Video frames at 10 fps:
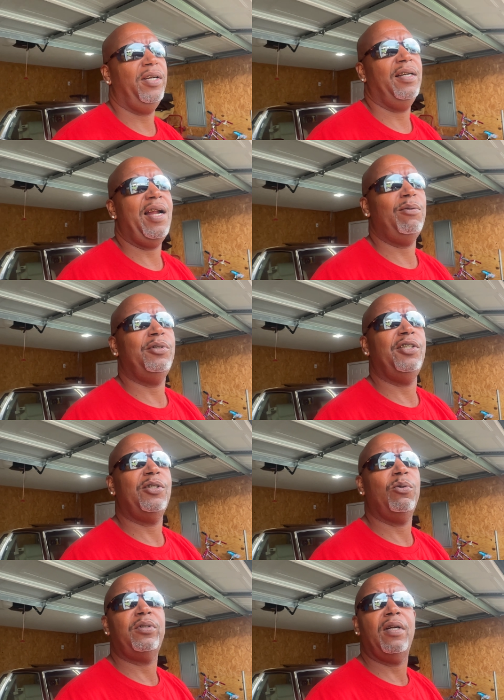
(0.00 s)
that, that I was just
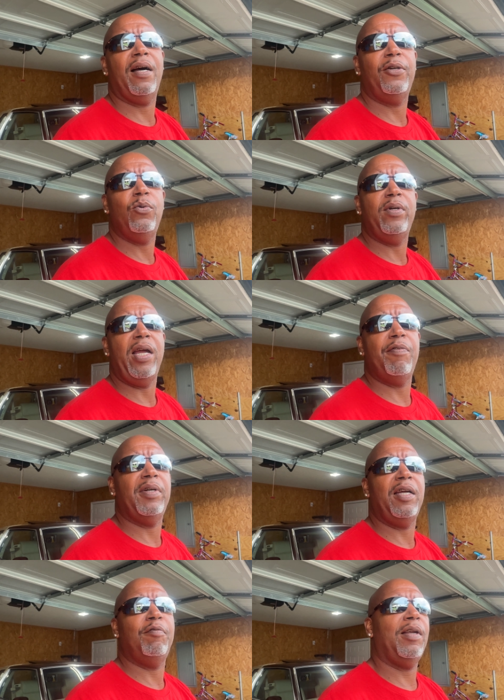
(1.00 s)
gonna start doing
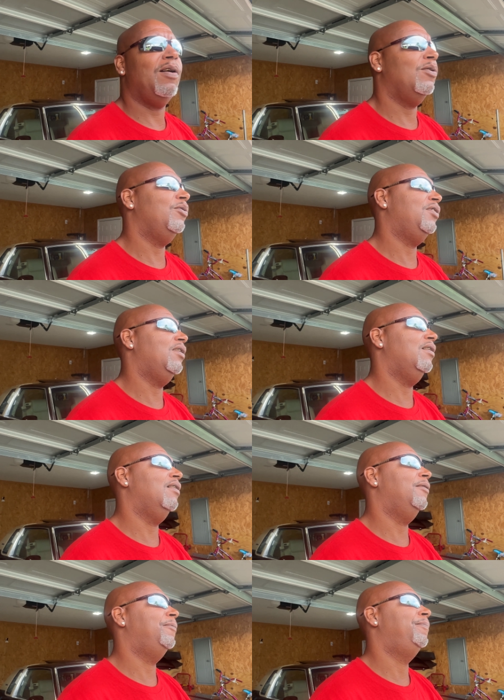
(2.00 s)
everyday vlogs, and
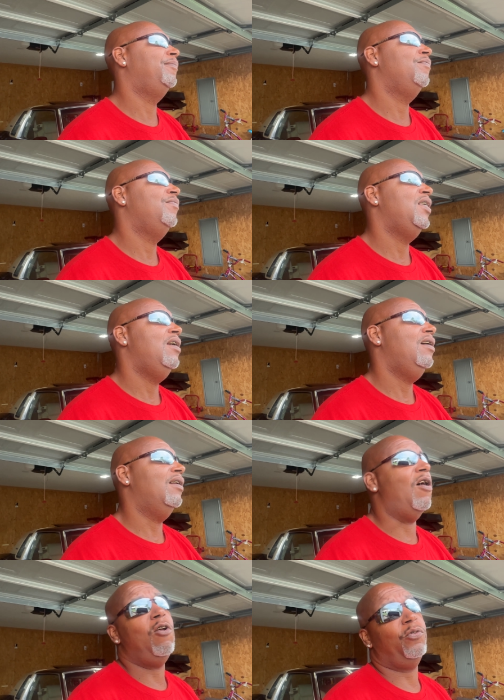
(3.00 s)
uh,
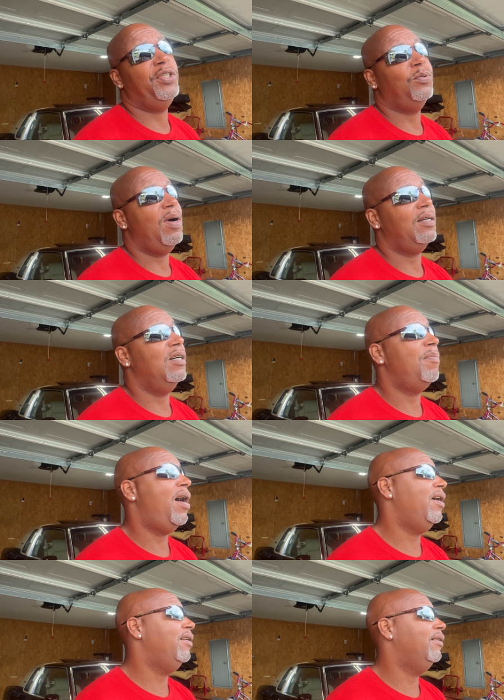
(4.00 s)
the only reason why I come
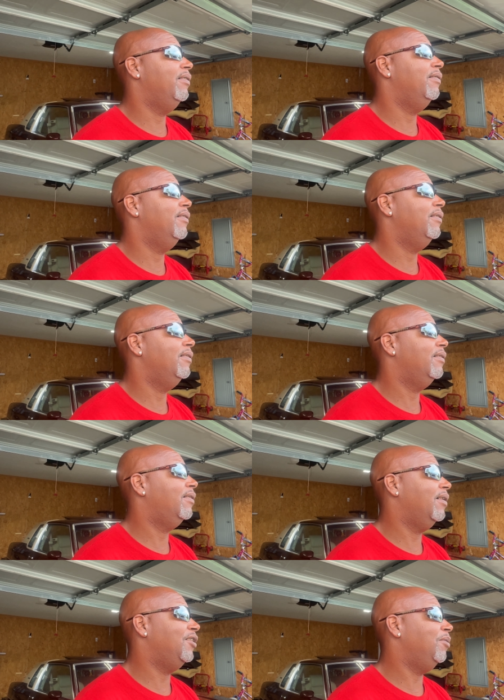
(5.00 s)
I ain't,
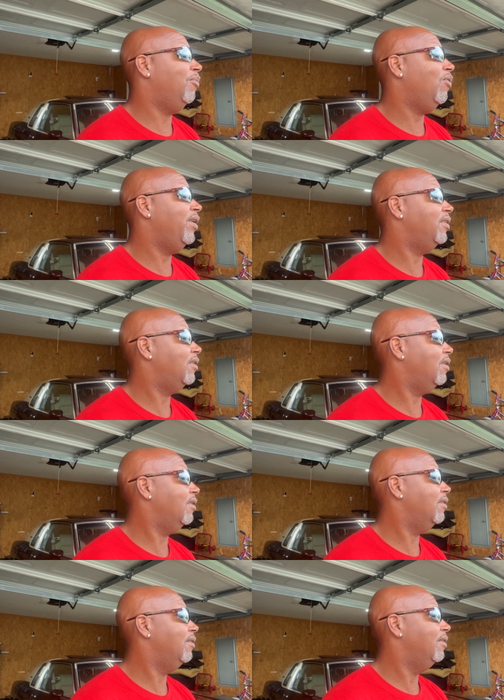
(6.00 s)
cause your boy is uh,
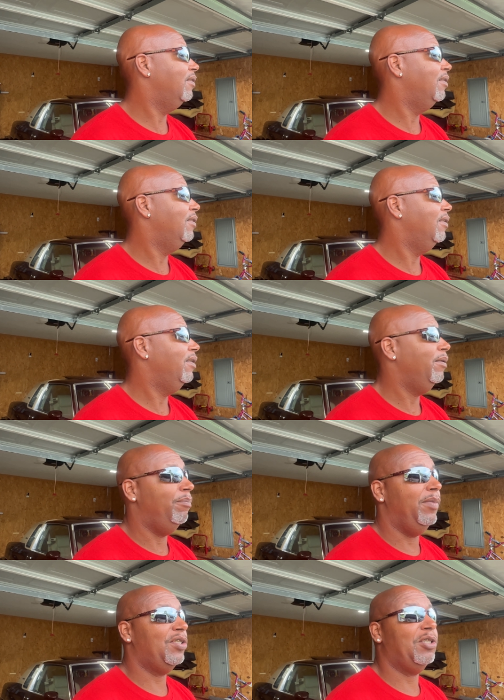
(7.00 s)

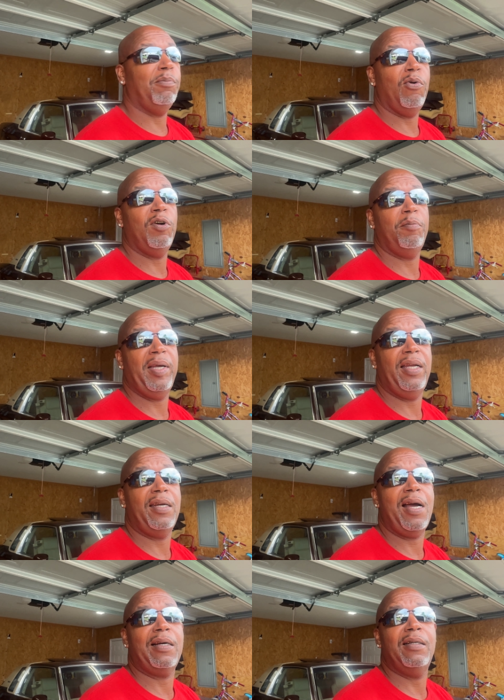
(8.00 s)

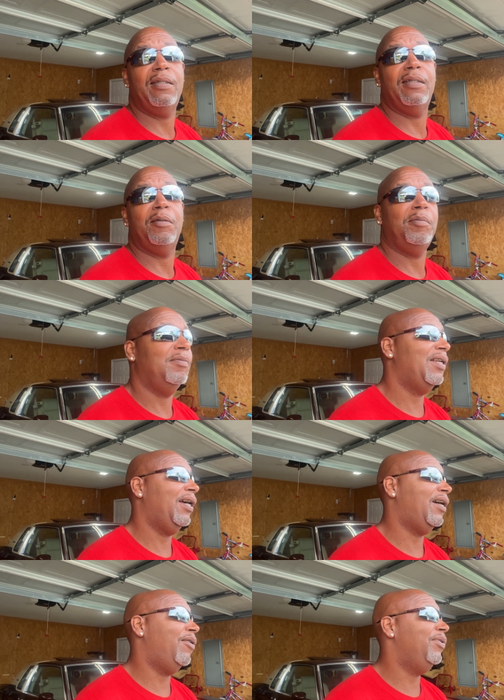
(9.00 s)
MrBoardman.com.
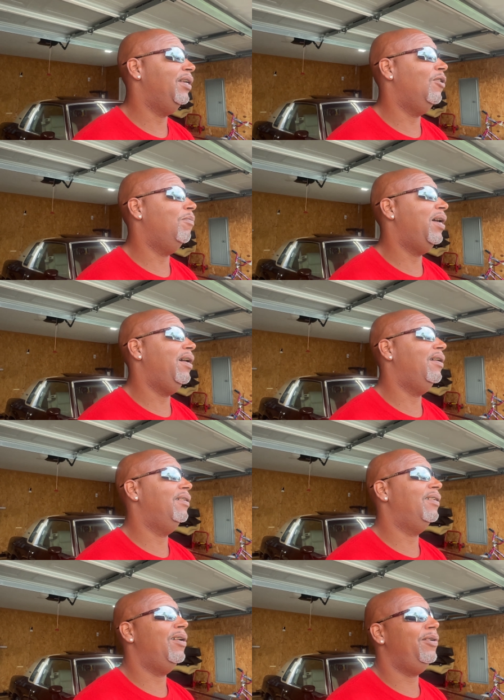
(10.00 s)
Like I really don't
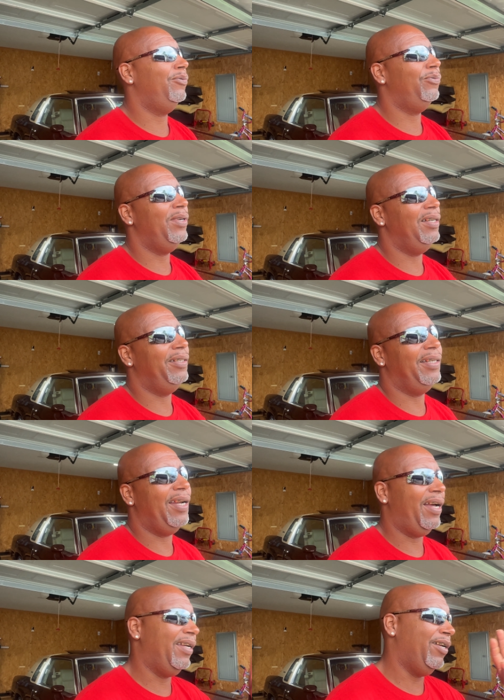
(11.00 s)
mind. I don't really get
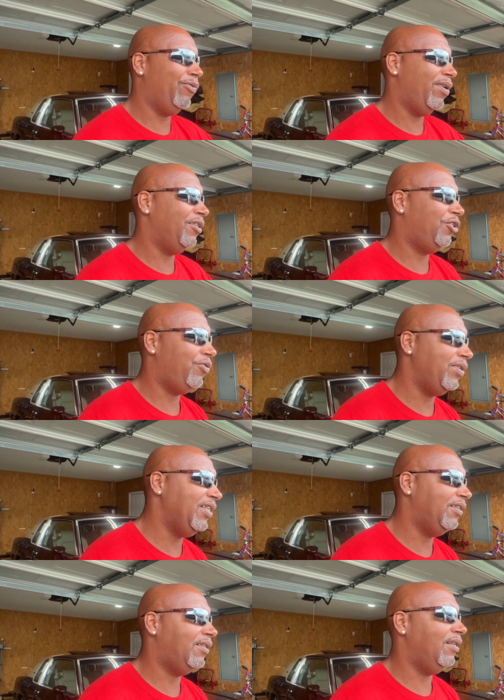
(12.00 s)
out here and run the
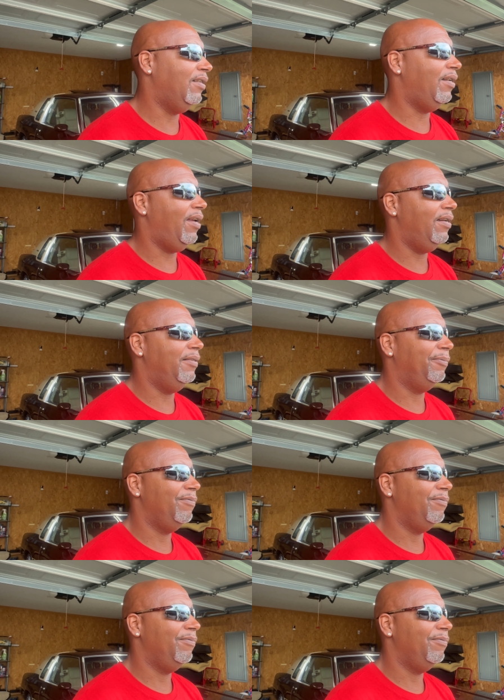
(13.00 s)
streets and and